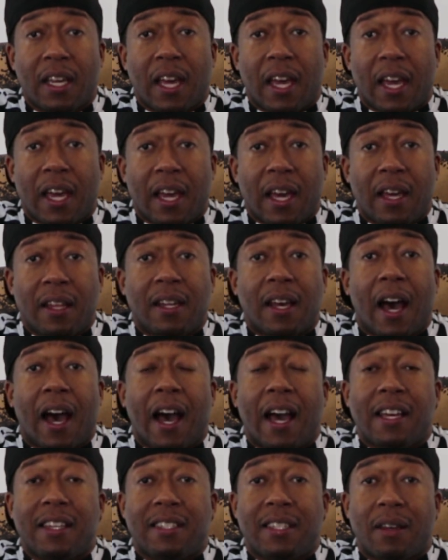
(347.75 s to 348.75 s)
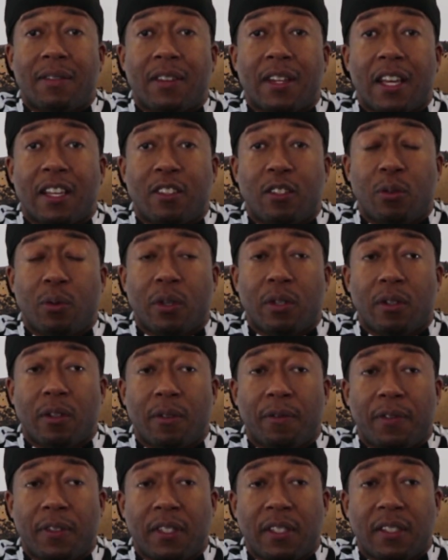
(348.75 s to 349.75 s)
And the i7 has
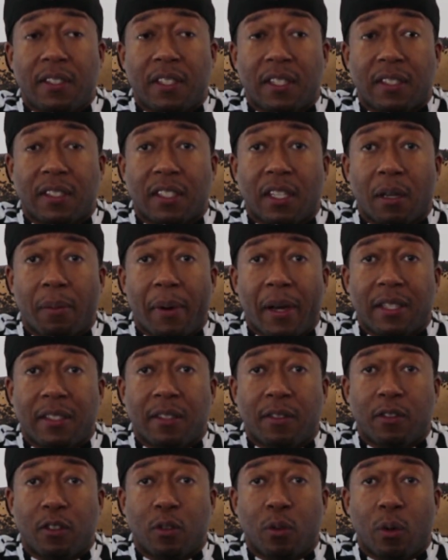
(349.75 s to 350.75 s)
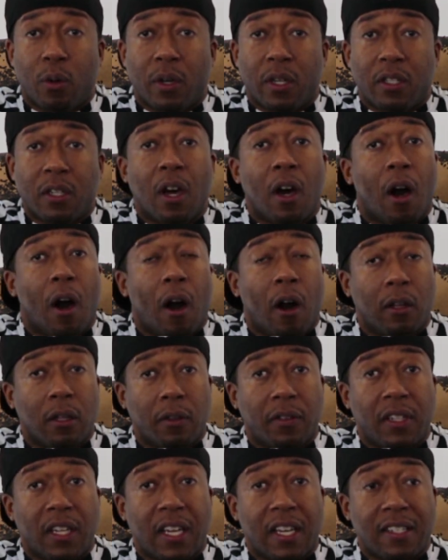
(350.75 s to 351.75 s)
256 gigabytes of storage, all
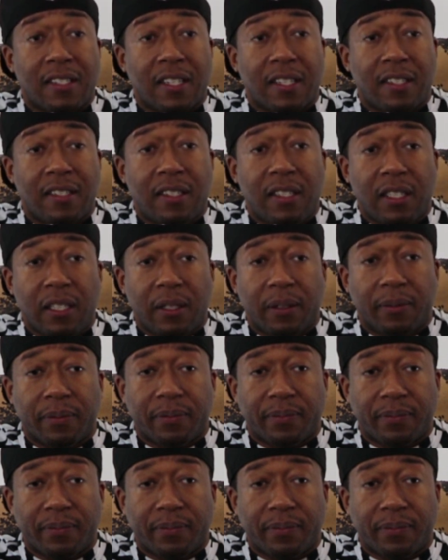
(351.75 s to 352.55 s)
of it SSD.